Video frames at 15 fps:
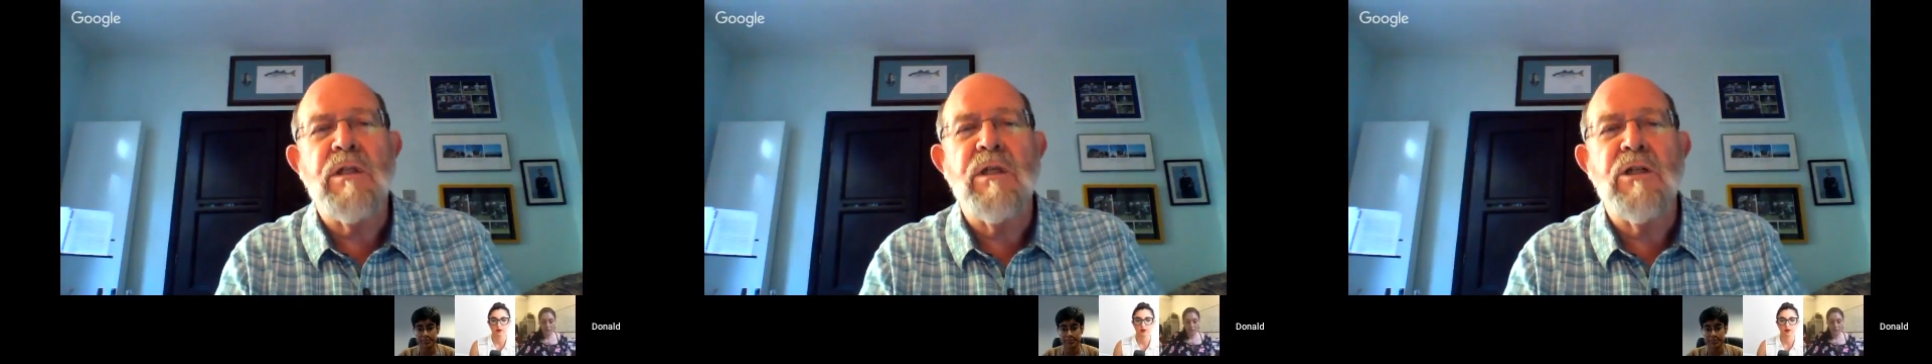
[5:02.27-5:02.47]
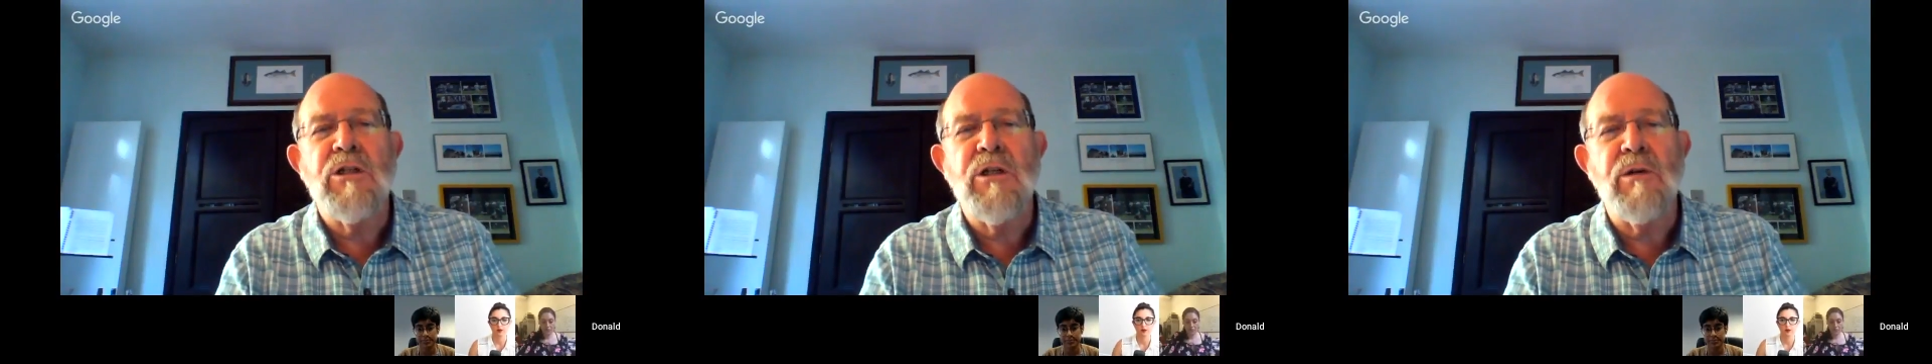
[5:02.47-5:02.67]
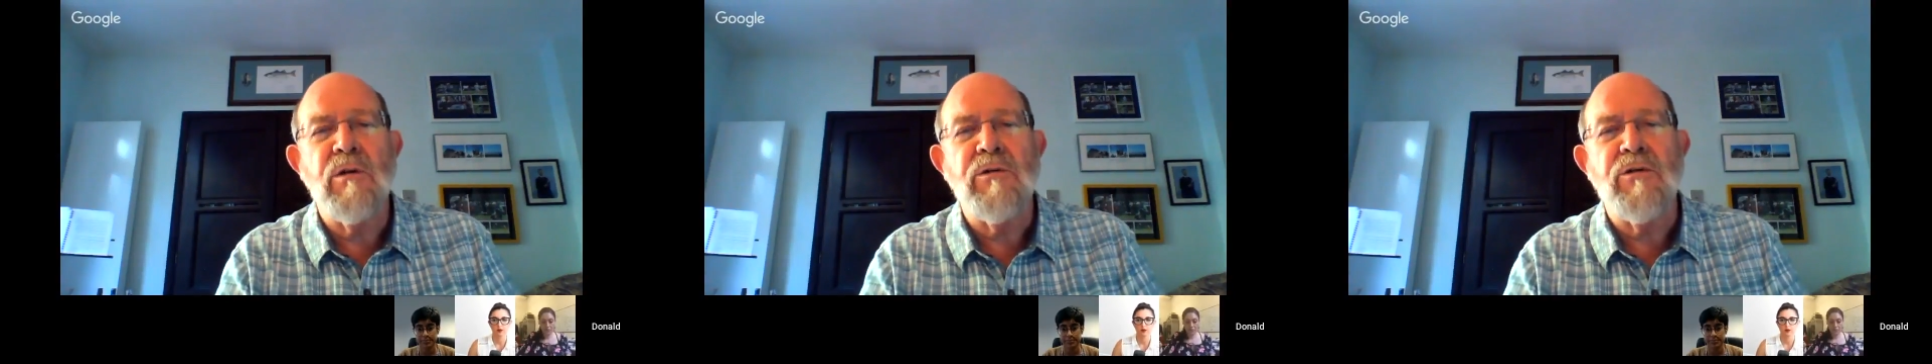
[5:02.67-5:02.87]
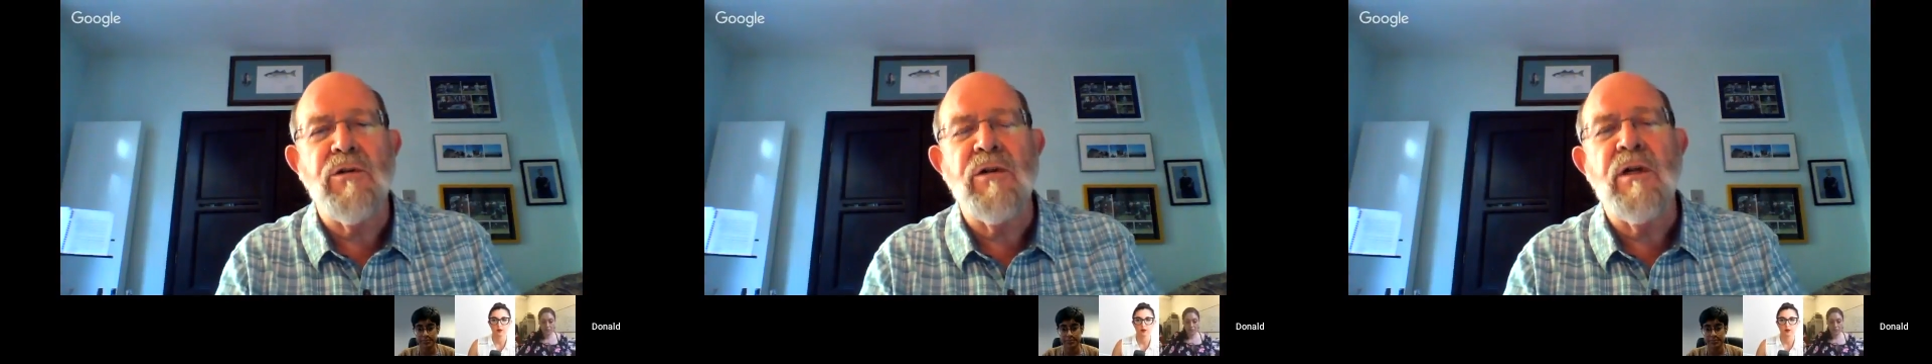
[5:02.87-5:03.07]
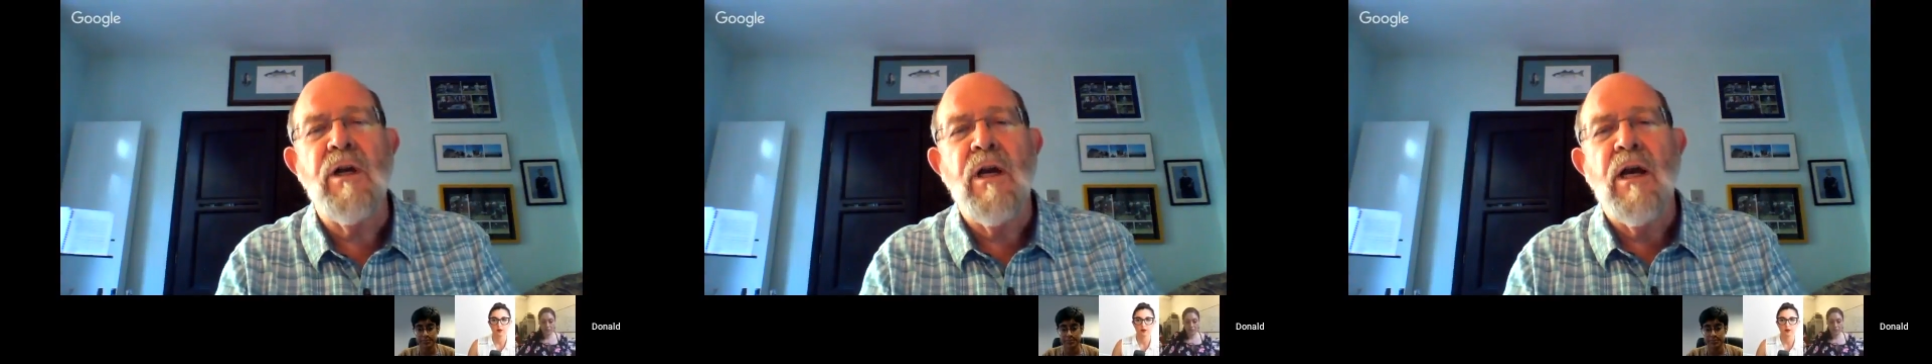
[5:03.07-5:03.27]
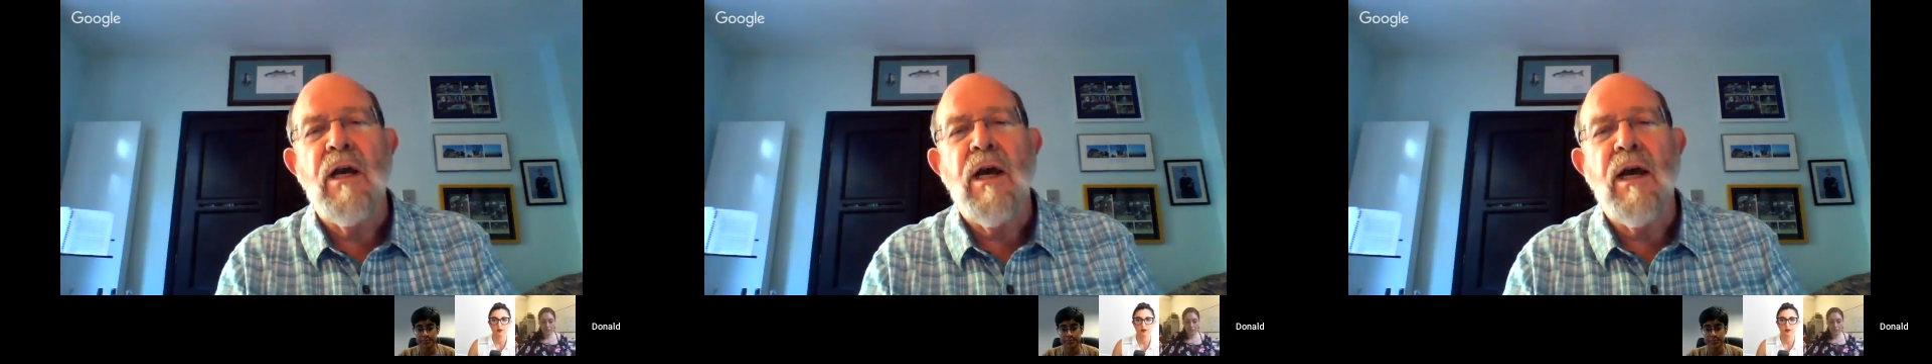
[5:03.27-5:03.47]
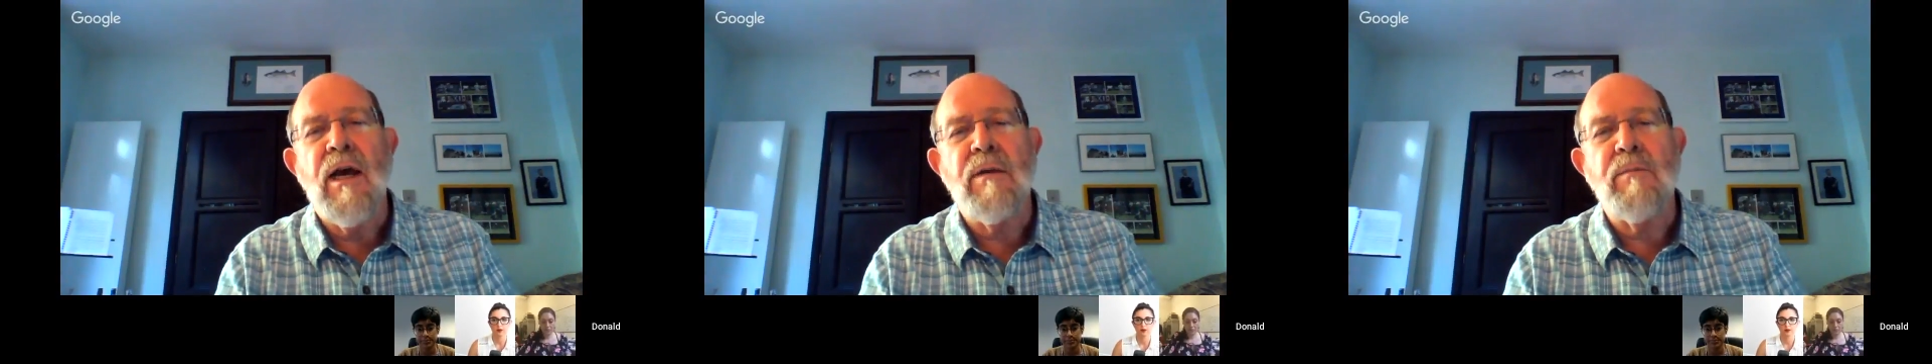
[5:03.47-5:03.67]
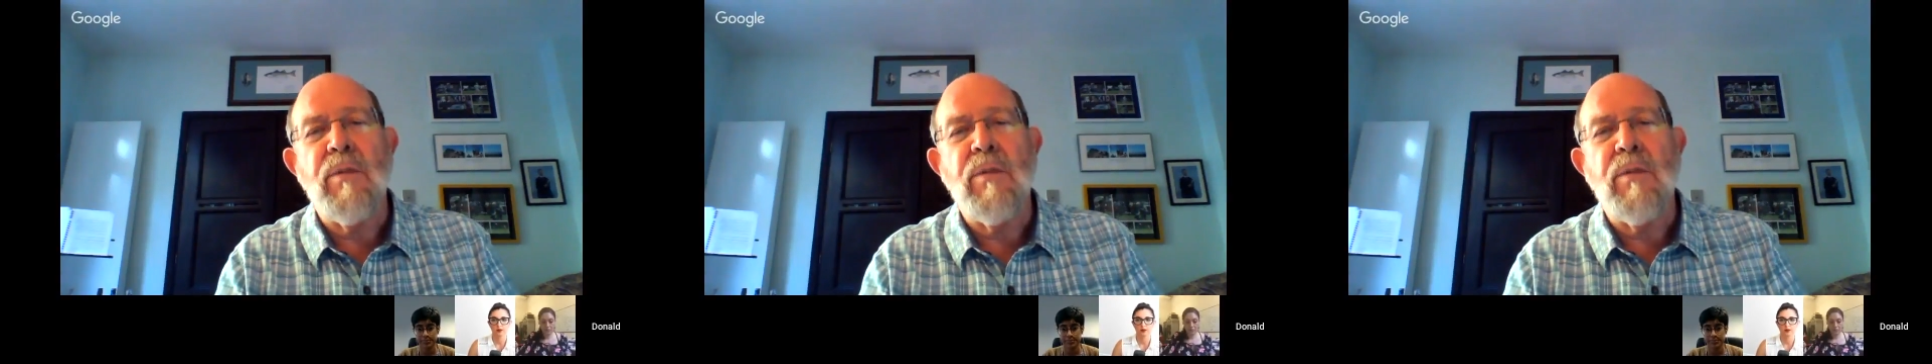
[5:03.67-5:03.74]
that children at